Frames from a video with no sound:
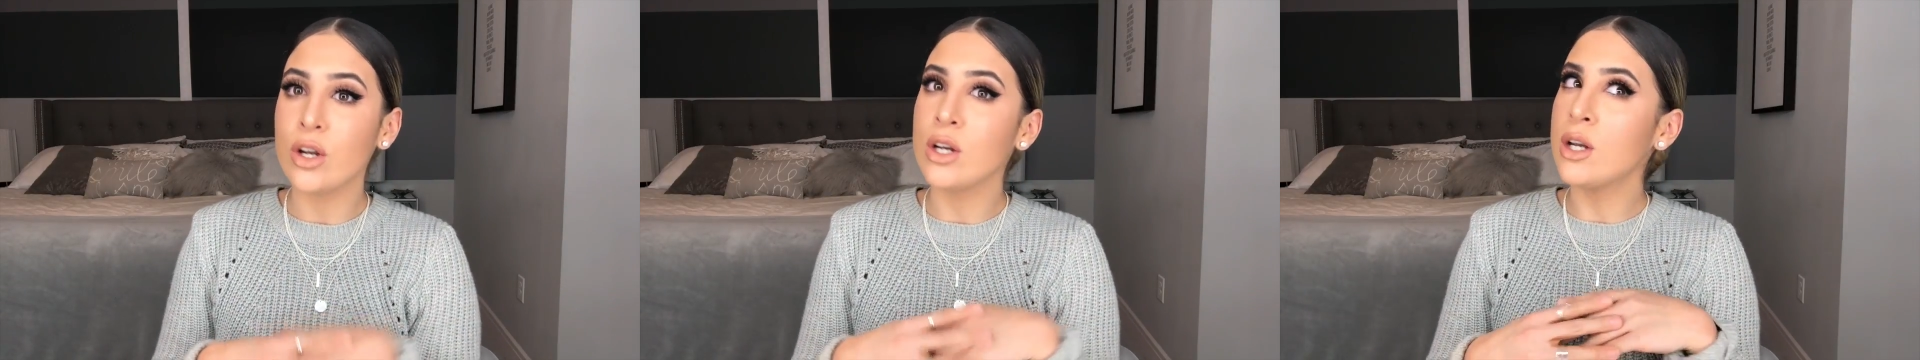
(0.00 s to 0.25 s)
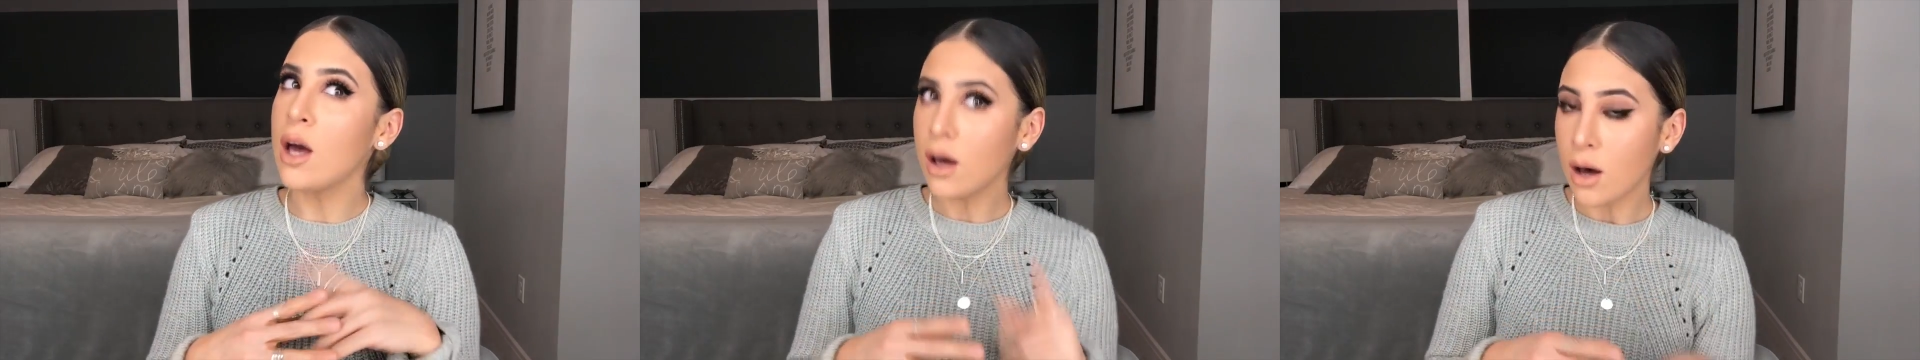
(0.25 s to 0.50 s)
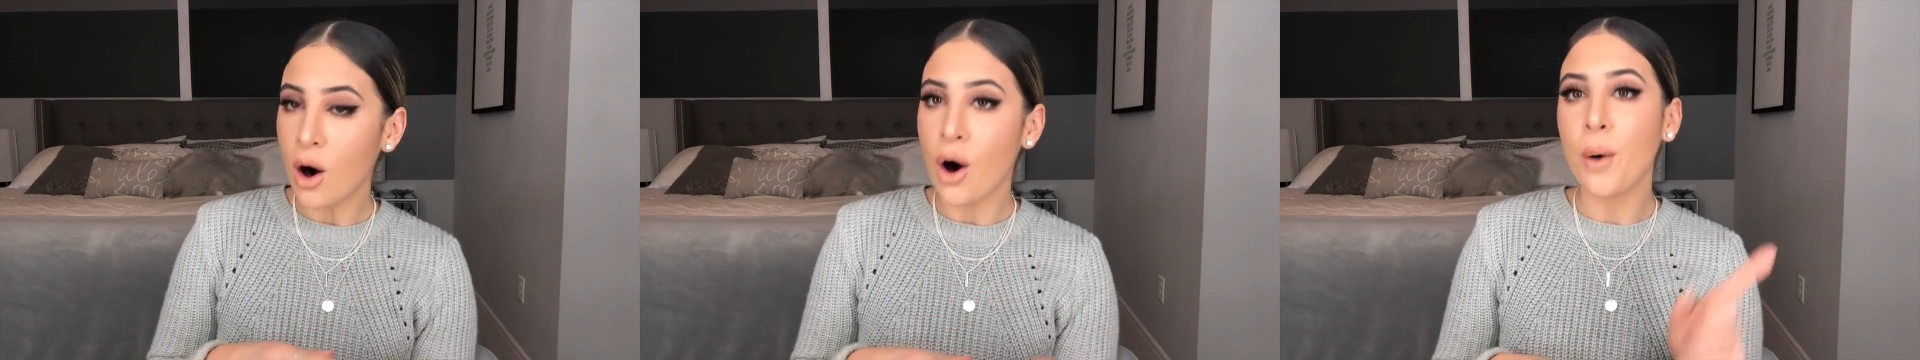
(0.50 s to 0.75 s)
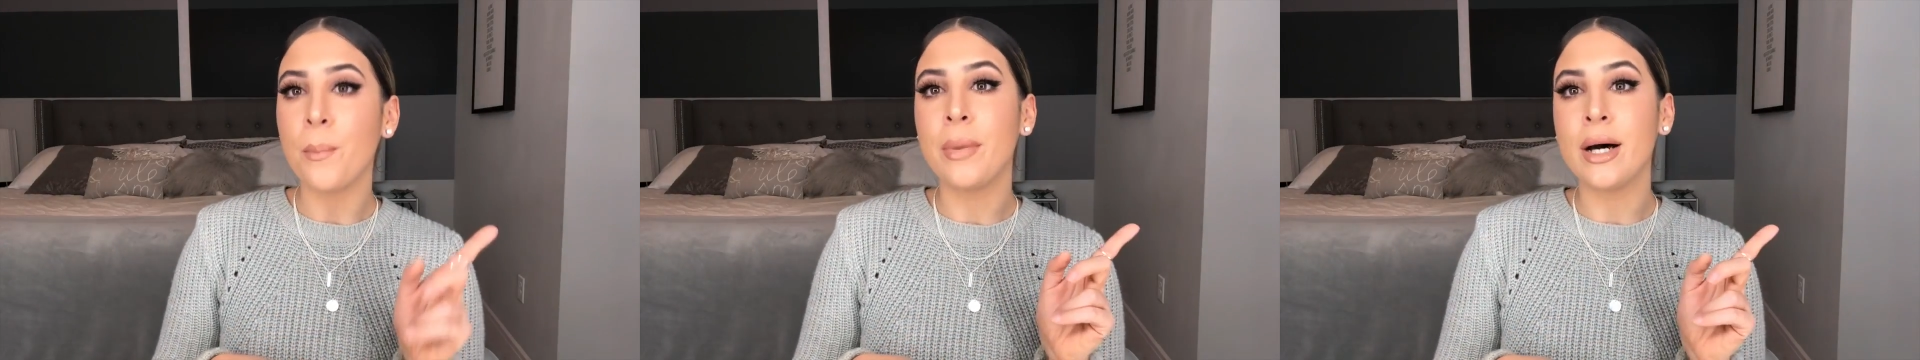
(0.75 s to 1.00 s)
not
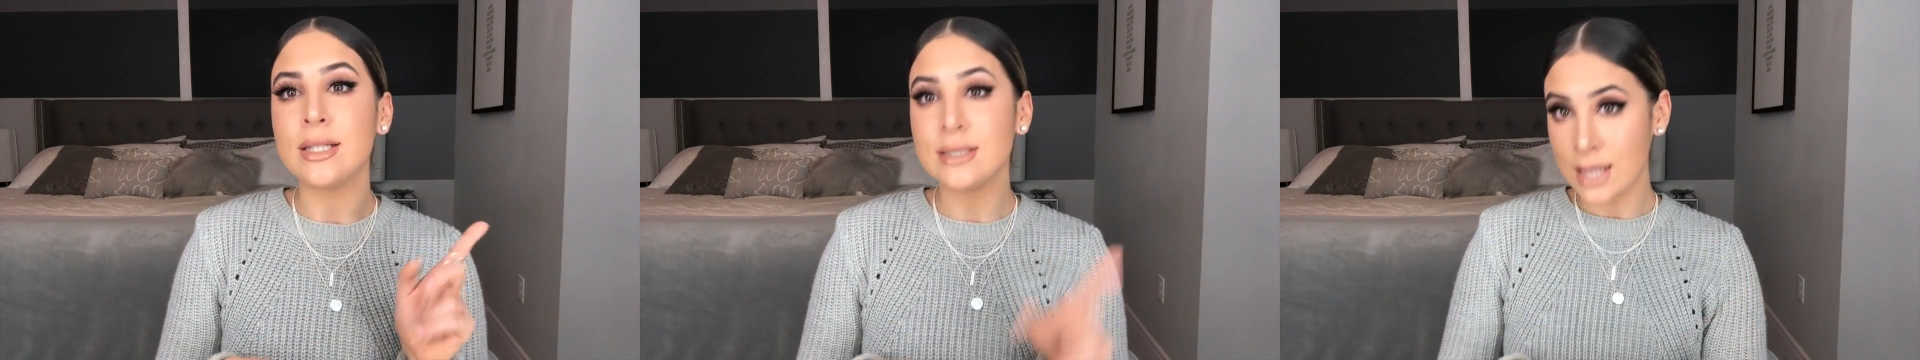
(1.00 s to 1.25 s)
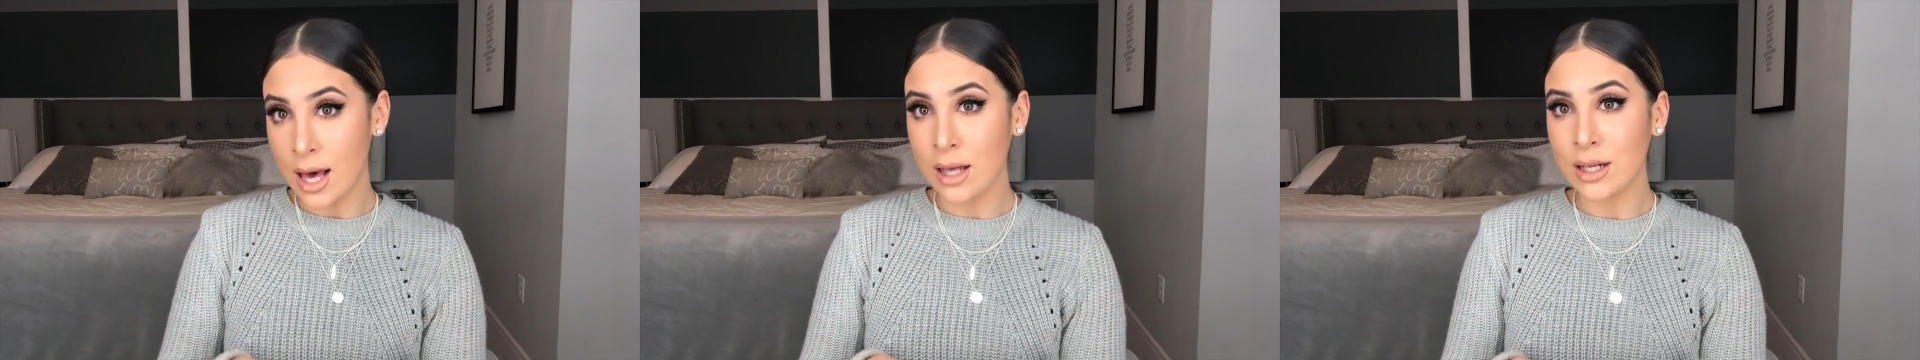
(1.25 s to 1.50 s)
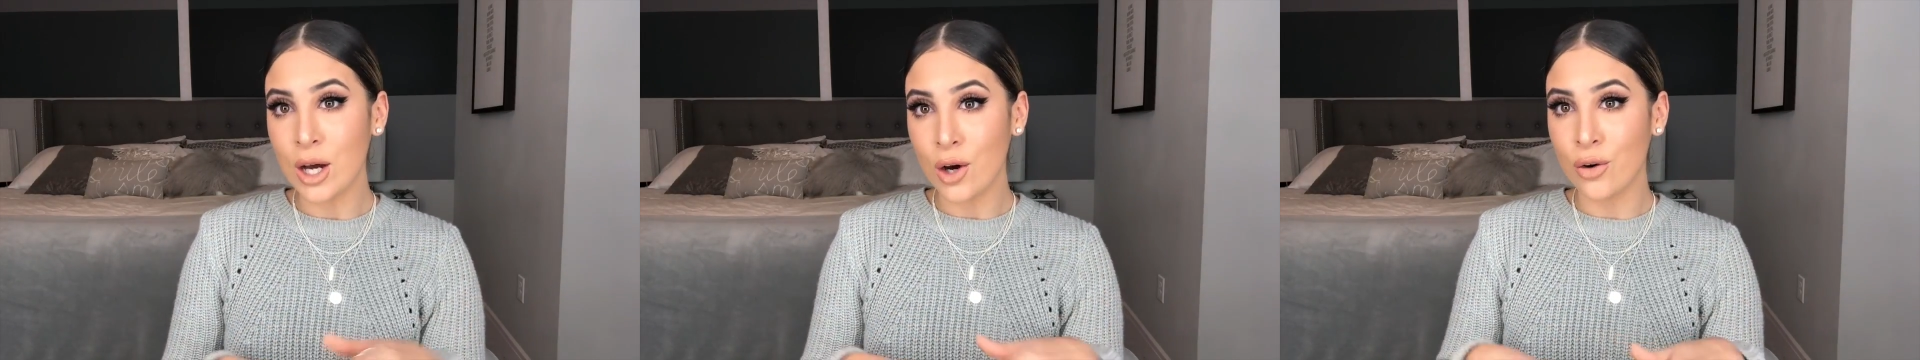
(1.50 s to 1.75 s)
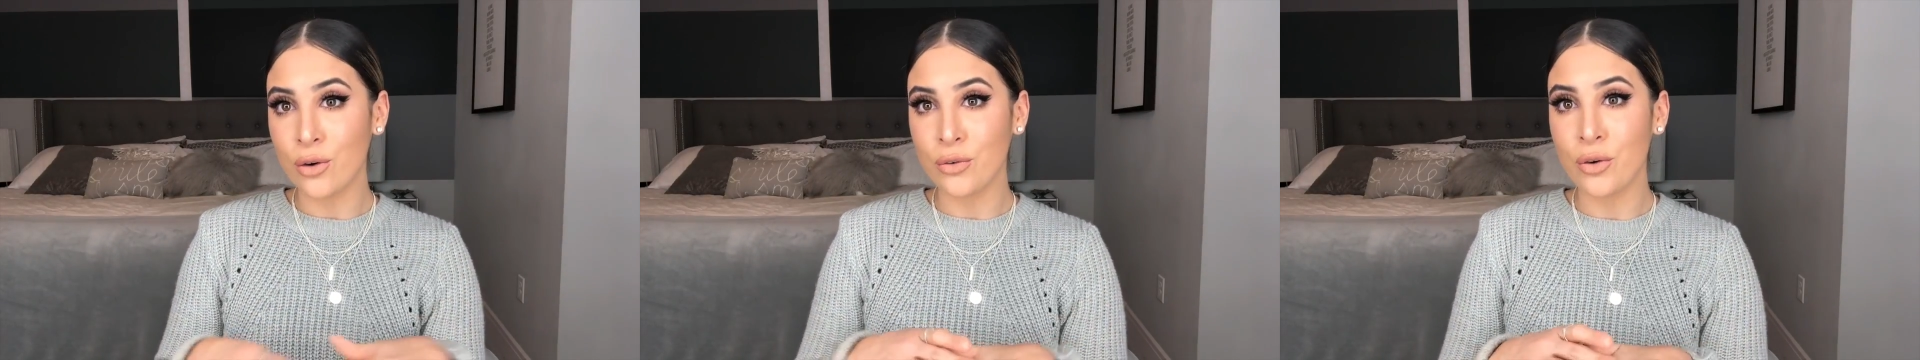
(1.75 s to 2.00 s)
all but 10
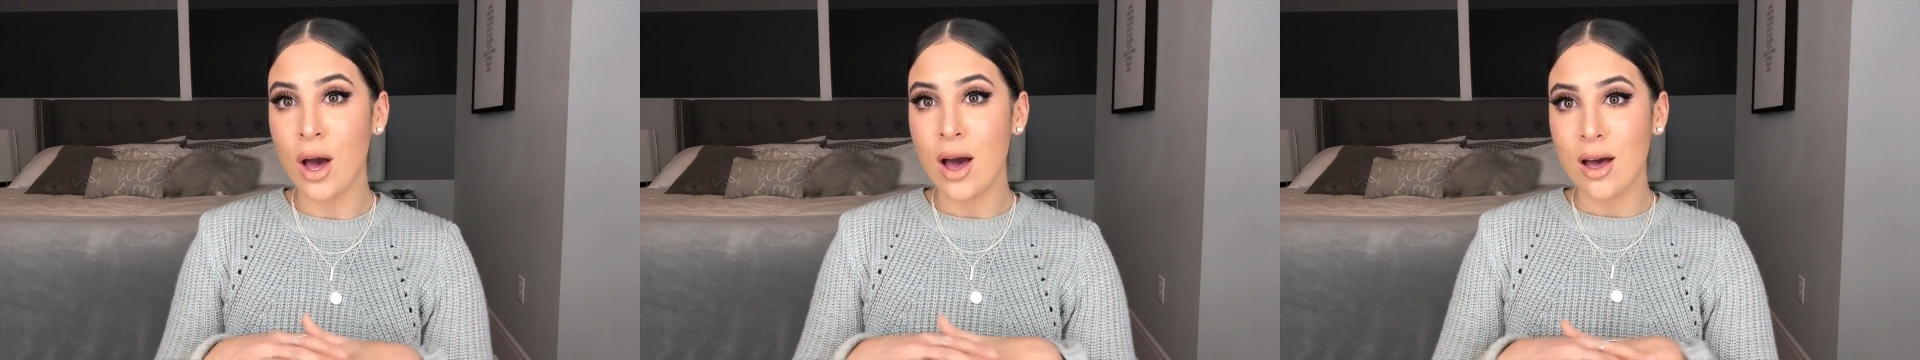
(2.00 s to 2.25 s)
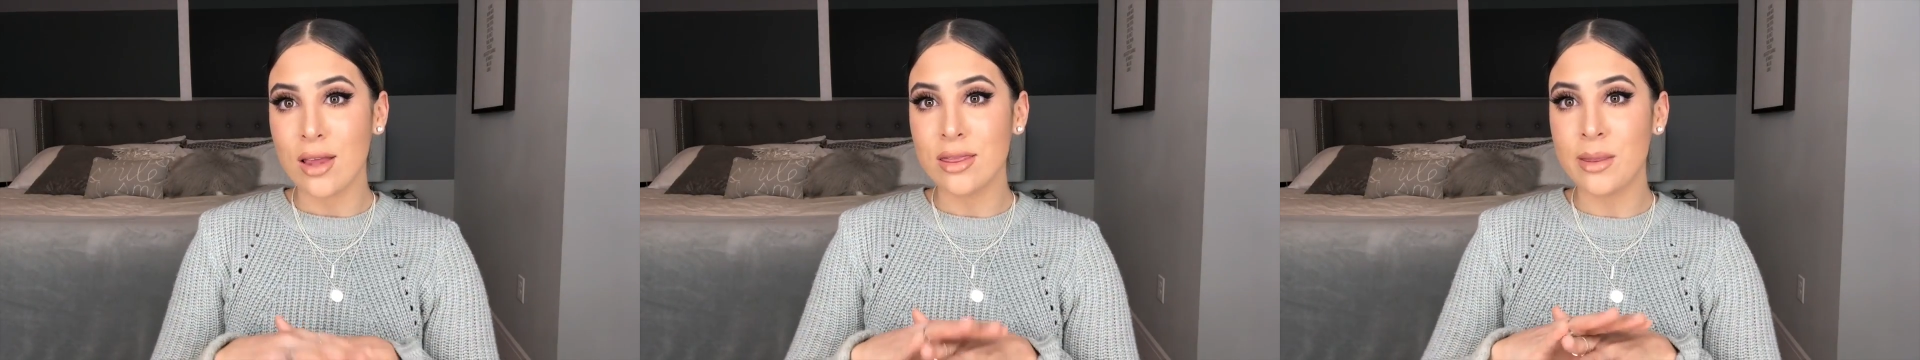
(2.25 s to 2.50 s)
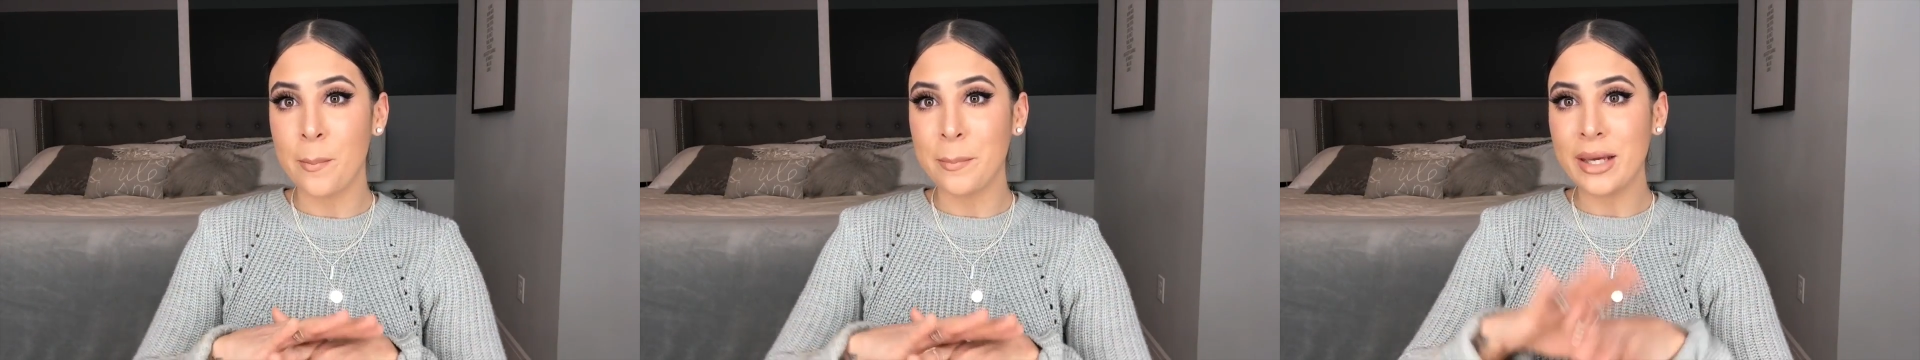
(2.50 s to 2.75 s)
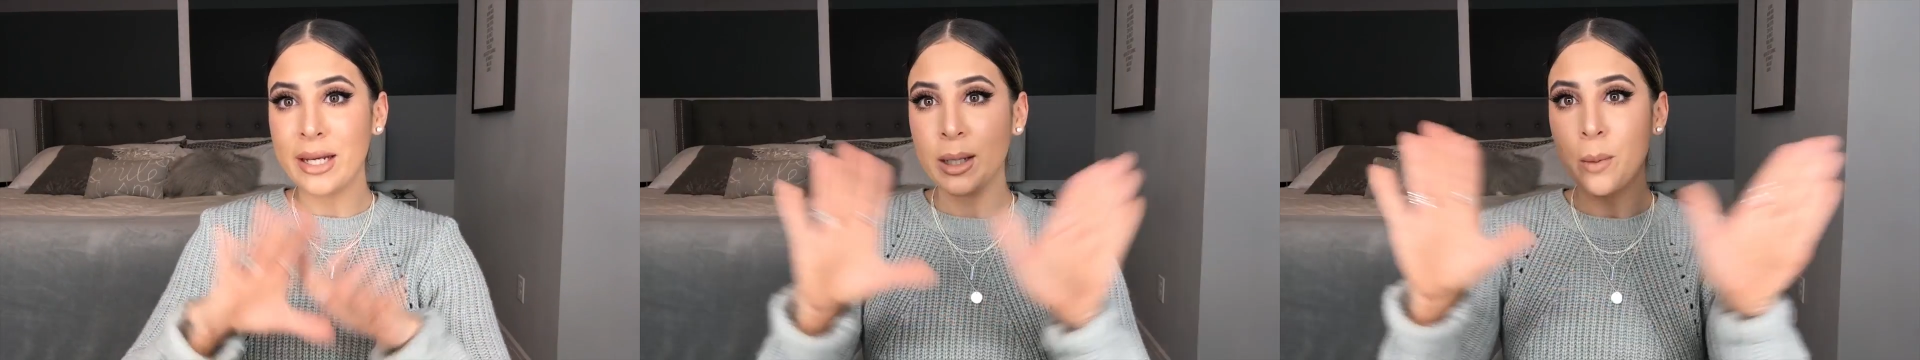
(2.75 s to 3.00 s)
of the
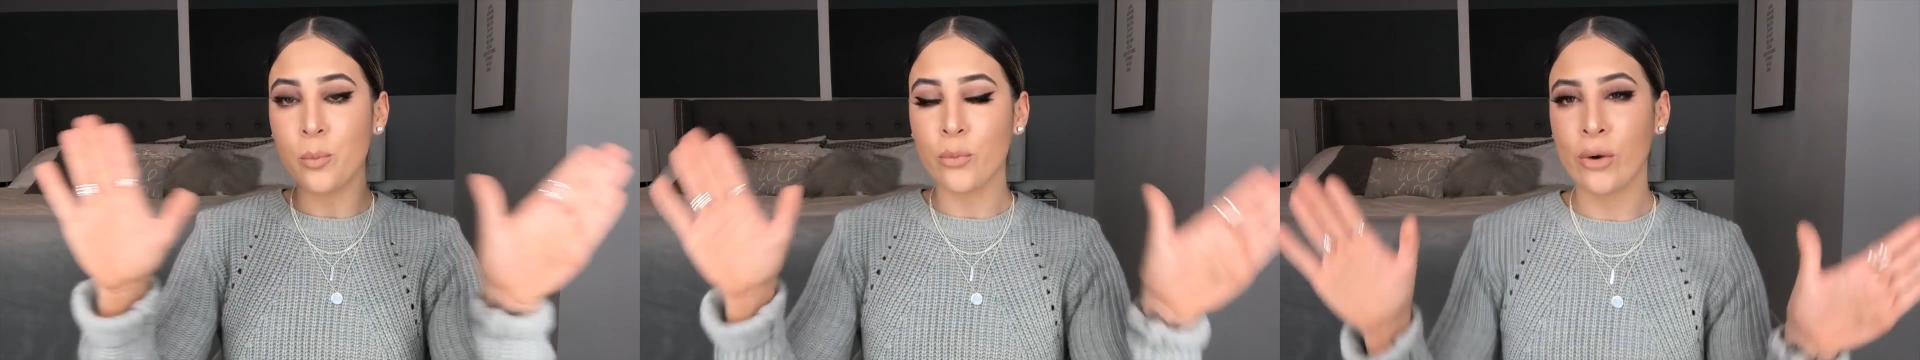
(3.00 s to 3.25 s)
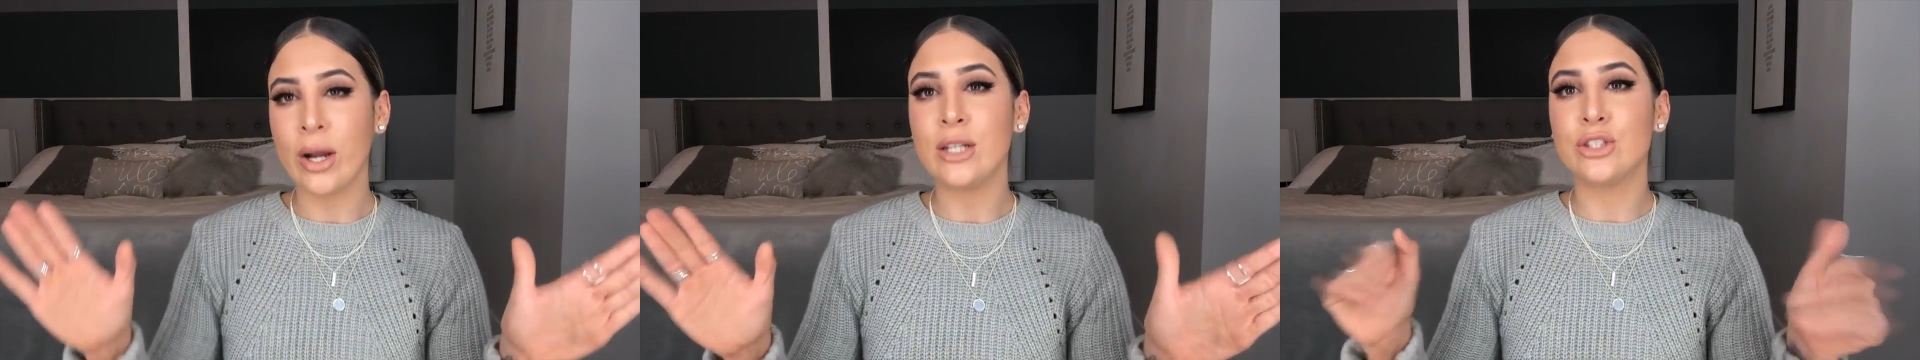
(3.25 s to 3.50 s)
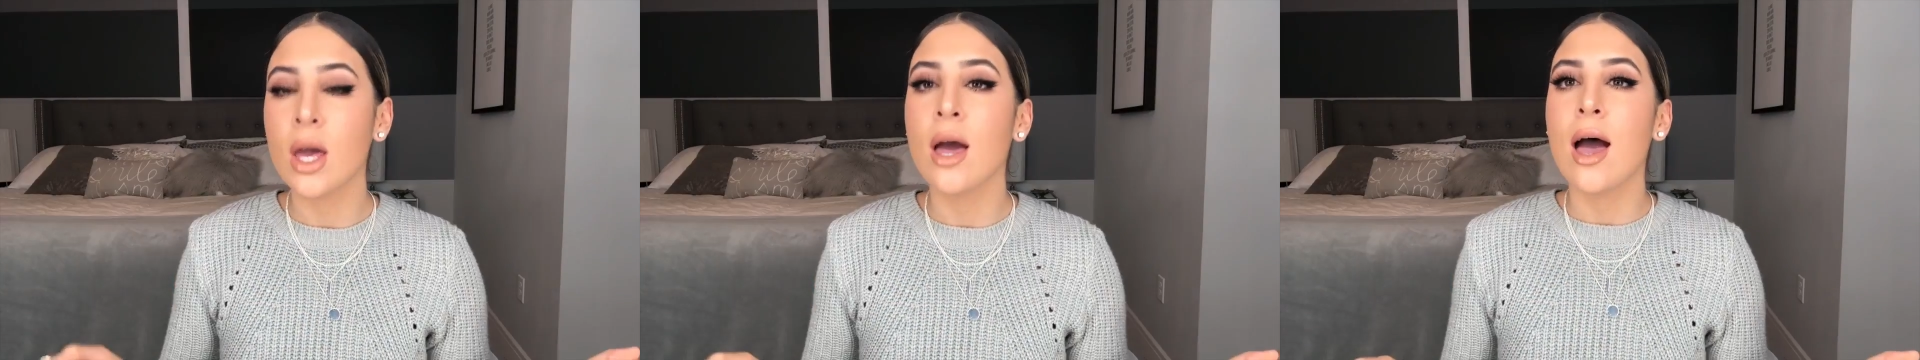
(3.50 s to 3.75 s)
medium range,